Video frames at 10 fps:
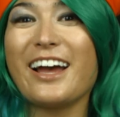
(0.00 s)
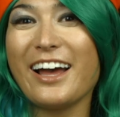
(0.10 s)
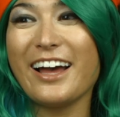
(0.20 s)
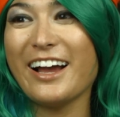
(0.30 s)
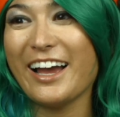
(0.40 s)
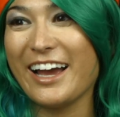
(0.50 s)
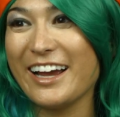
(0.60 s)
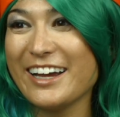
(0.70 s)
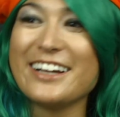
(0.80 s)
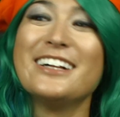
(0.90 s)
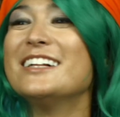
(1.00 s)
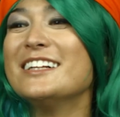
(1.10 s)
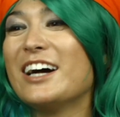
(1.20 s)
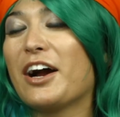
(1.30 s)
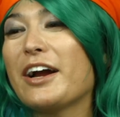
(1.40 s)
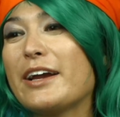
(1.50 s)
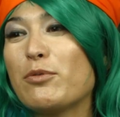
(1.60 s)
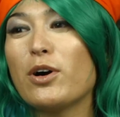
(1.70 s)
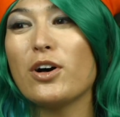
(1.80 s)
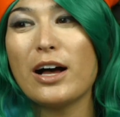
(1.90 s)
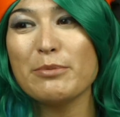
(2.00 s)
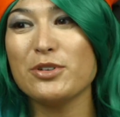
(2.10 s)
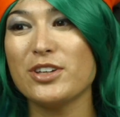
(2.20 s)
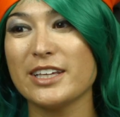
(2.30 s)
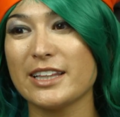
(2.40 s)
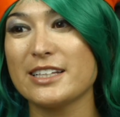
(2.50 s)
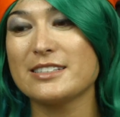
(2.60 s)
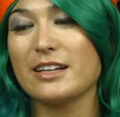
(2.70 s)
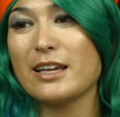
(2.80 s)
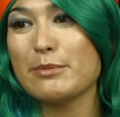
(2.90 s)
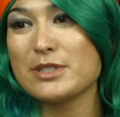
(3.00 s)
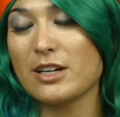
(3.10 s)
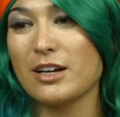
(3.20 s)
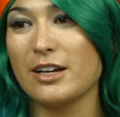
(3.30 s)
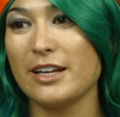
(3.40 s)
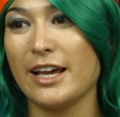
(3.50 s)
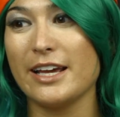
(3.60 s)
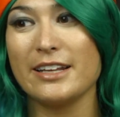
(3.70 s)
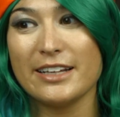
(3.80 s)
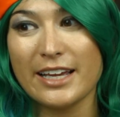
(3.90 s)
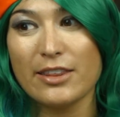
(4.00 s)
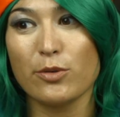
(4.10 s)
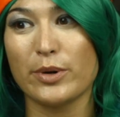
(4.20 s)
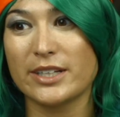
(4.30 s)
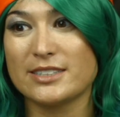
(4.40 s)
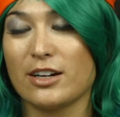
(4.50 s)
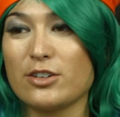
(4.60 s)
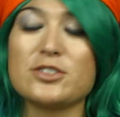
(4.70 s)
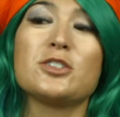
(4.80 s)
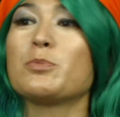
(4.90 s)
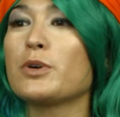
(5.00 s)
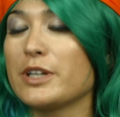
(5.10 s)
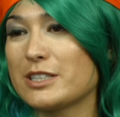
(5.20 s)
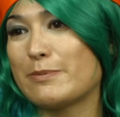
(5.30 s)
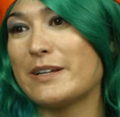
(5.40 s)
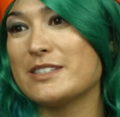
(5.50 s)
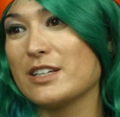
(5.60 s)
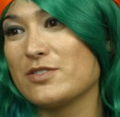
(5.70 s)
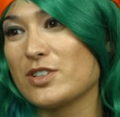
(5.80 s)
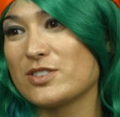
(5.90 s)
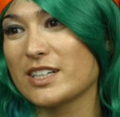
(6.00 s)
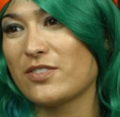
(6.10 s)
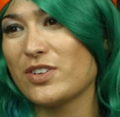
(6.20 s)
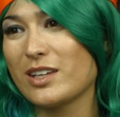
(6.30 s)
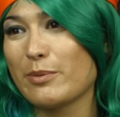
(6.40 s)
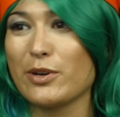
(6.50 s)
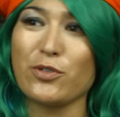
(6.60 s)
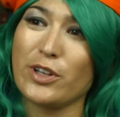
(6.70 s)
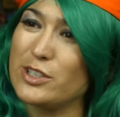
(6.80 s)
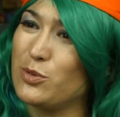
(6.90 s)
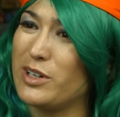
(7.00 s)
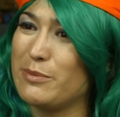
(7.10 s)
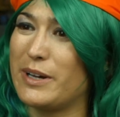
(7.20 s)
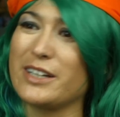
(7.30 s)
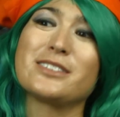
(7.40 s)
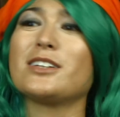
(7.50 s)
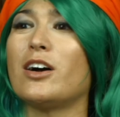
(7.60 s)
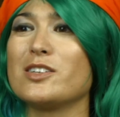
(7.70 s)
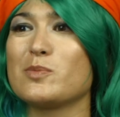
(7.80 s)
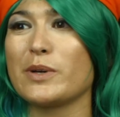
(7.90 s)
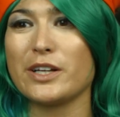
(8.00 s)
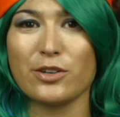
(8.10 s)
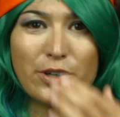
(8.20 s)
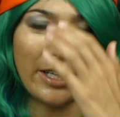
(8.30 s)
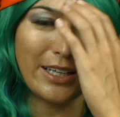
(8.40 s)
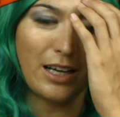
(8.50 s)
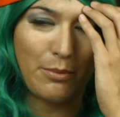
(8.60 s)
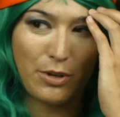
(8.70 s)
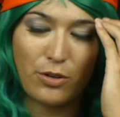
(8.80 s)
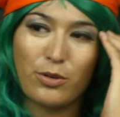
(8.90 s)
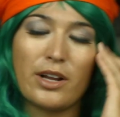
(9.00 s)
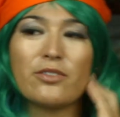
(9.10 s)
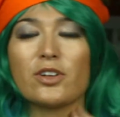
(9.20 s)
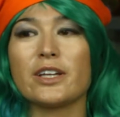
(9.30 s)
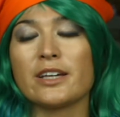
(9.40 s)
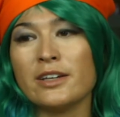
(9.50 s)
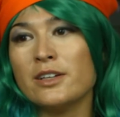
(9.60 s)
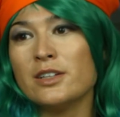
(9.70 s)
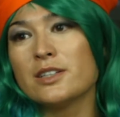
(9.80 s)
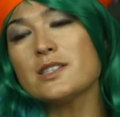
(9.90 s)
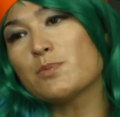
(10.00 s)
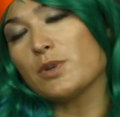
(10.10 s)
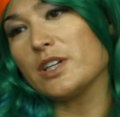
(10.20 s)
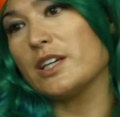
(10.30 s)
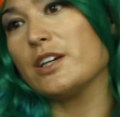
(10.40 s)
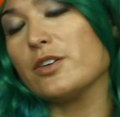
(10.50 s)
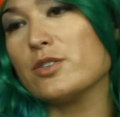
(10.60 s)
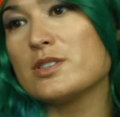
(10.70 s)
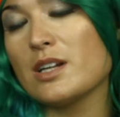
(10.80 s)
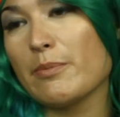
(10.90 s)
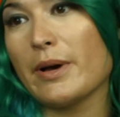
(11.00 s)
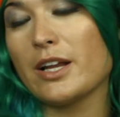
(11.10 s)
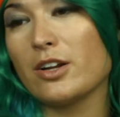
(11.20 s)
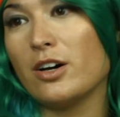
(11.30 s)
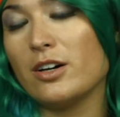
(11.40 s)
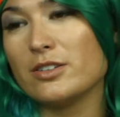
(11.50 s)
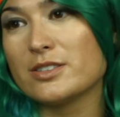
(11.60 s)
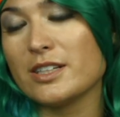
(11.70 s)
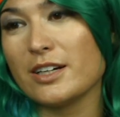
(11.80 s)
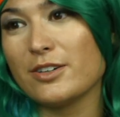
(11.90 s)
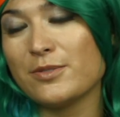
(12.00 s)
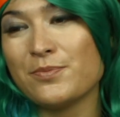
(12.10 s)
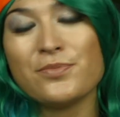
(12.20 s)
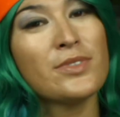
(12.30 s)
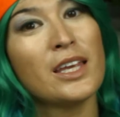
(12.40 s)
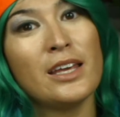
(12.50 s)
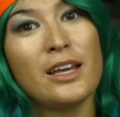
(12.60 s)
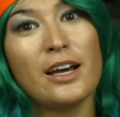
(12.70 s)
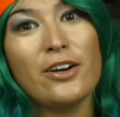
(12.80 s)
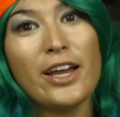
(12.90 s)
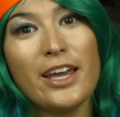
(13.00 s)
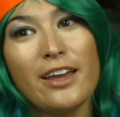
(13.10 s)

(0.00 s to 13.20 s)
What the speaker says: Okay. All right, well, you can get this on Amazon, and again, the wigs are super inexpensive, so it's like, if you think about it, for like $20 cosplay, you're going to like Comic-Con or whatever, like, this is pretty cute. It's not bad at all, so. Okay.